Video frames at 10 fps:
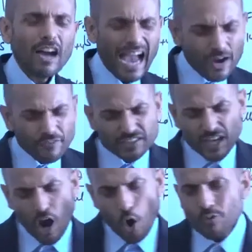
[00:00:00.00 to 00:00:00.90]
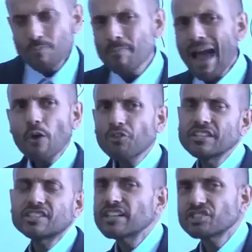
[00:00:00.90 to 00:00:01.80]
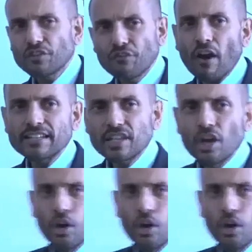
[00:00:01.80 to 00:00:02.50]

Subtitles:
Out of his own mouth he testifies